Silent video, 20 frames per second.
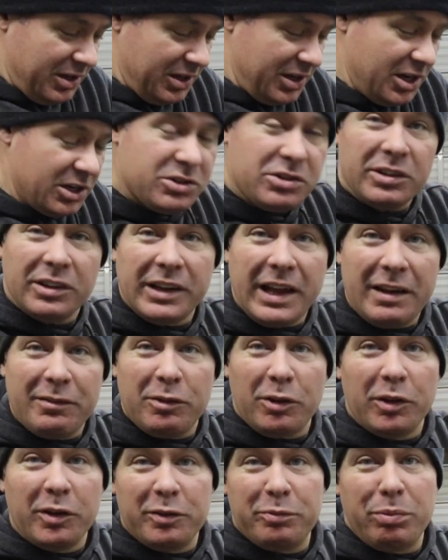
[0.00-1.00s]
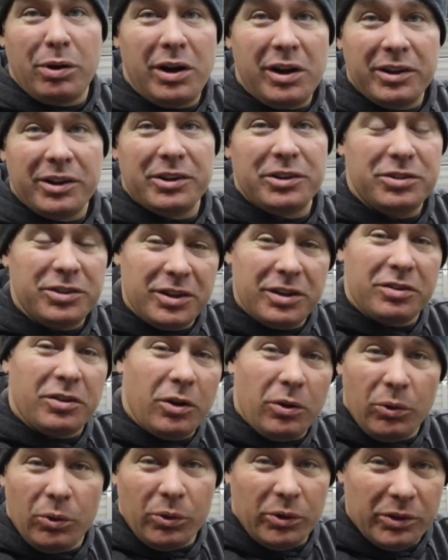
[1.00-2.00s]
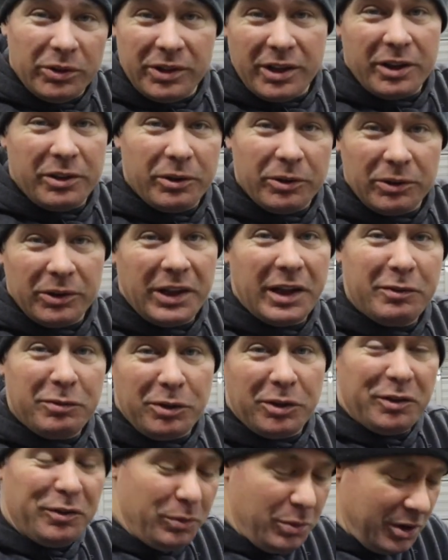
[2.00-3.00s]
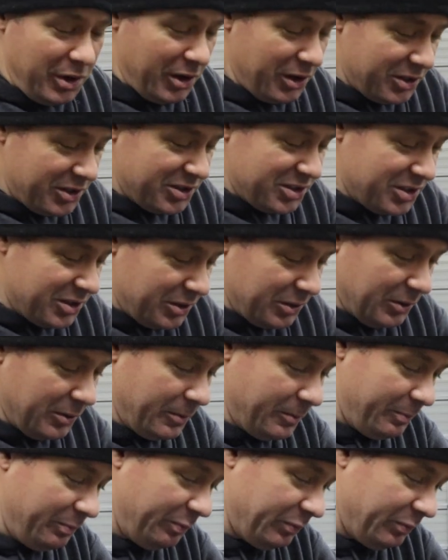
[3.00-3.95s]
each level of polish is a whole nother level of work. So,